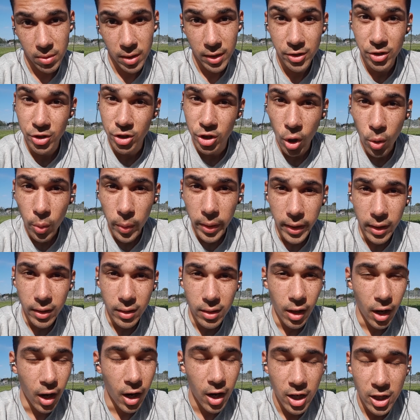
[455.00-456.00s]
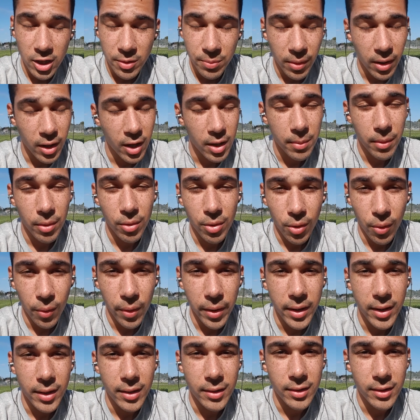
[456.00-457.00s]
is going. The hardest part about
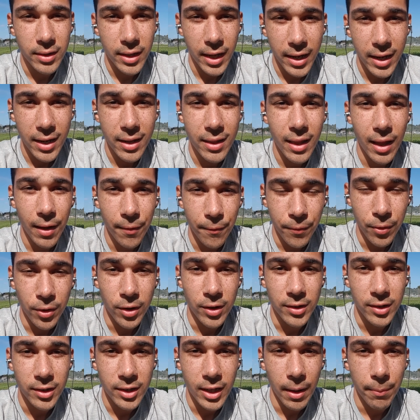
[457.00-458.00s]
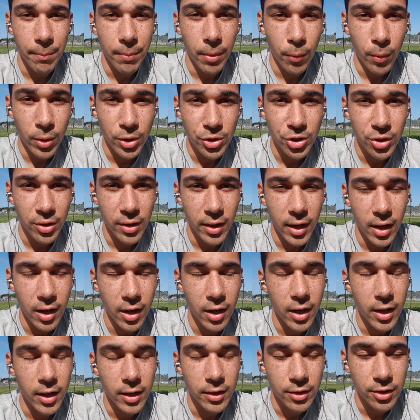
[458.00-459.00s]
going is taking that first step, but once you're
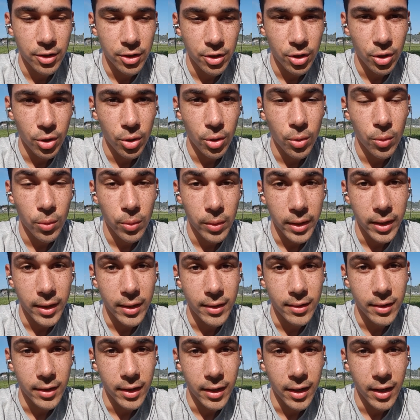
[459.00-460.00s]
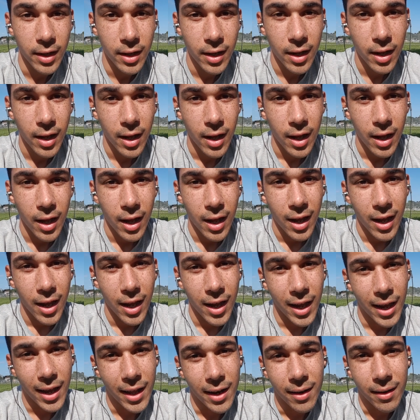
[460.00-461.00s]
there, it's so easy.
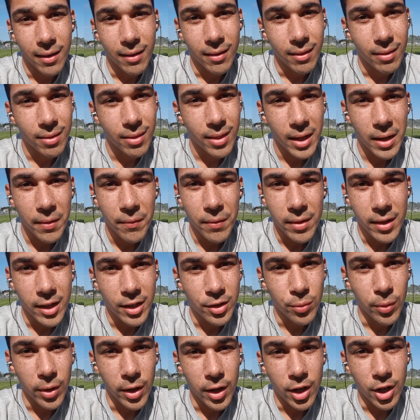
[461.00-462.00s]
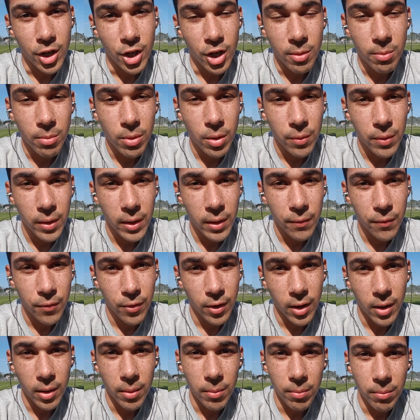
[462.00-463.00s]
And think of it this way, you're moving
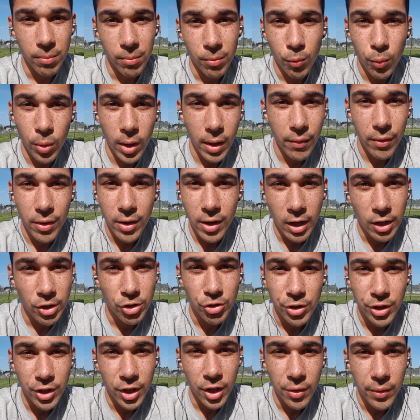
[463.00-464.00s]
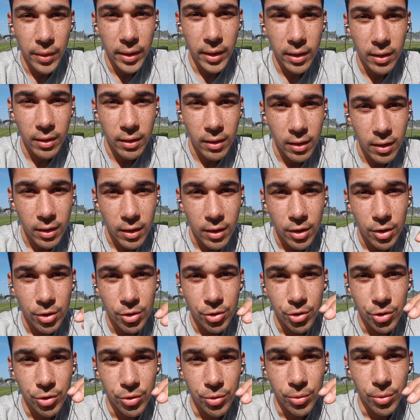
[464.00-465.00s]
from whatever country you're in
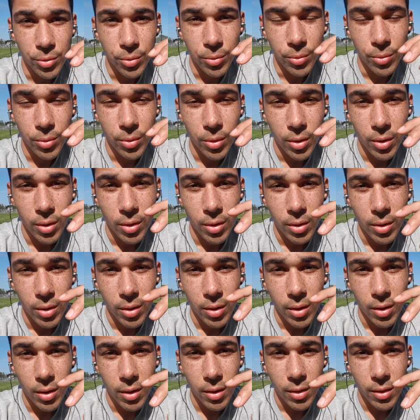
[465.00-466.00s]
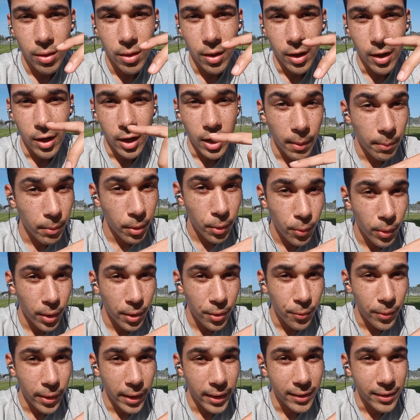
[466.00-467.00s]
to the
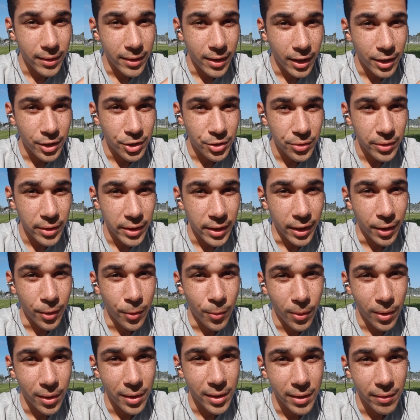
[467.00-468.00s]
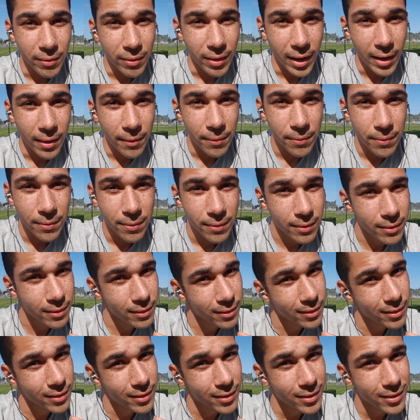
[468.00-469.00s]
#1 ranked country in quality of life.
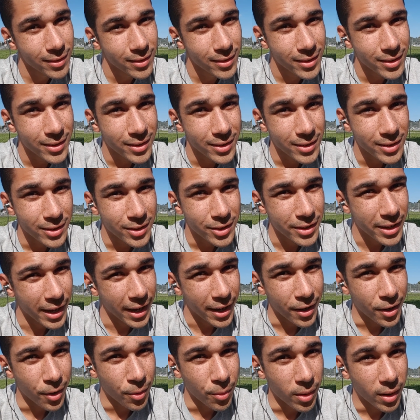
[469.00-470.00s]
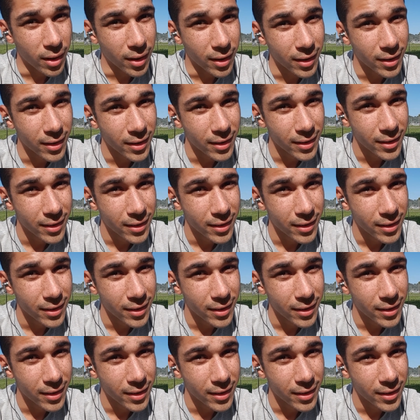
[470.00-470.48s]
You can't go wrong.